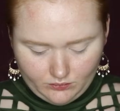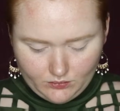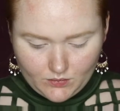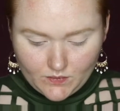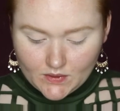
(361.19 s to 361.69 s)

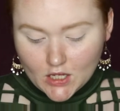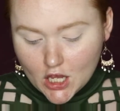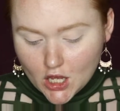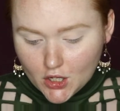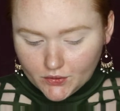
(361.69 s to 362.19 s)
All
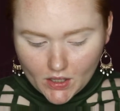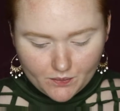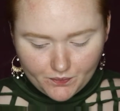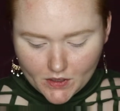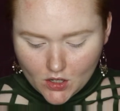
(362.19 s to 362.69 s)

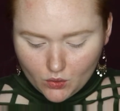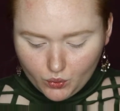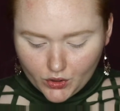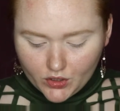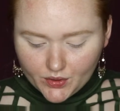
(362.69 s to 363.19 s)
right,
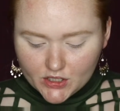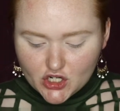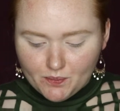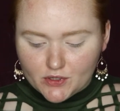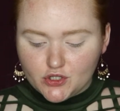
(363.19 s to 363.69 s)
we're going to
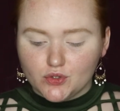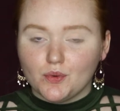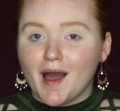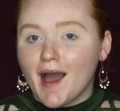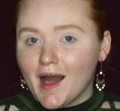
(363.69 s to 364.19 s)
jump
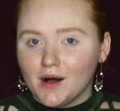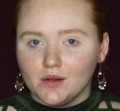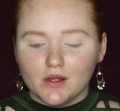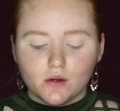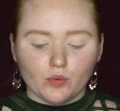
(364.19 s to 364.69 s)
into
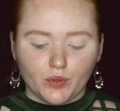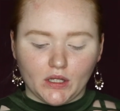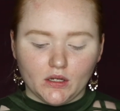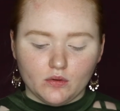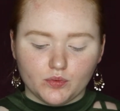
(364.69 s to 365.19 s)
Howl
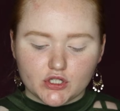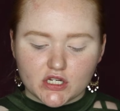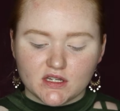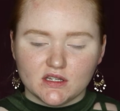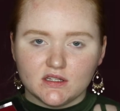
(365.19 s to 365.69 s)
Aween, which
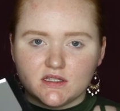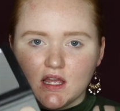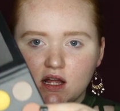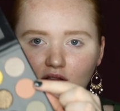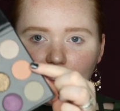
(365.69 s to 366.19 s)
is
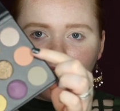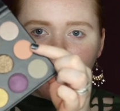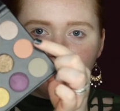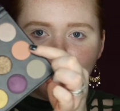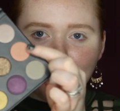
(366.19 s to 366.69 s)
like
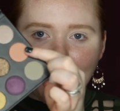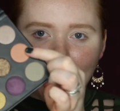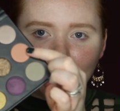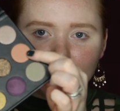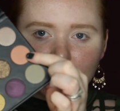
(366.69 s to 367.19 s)
a
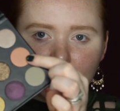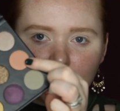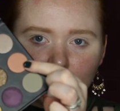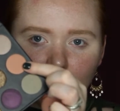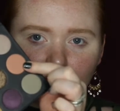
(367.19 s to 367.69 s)
matte,
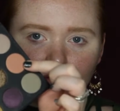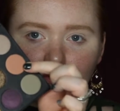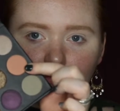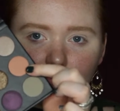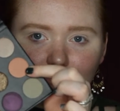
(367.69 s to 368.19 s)

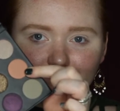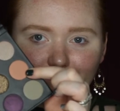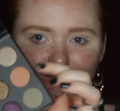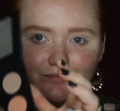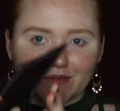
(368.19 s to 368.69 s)

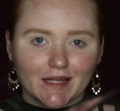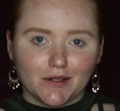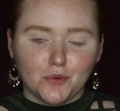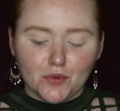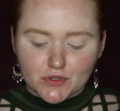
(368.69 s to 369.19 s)

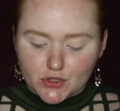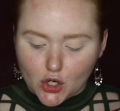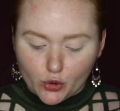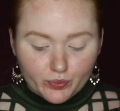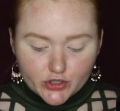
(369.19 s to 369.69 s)
like almost
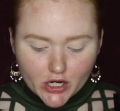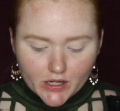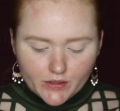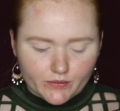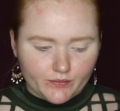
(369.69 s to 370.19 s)
taupe
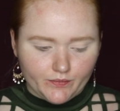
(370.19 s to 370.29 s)
shade.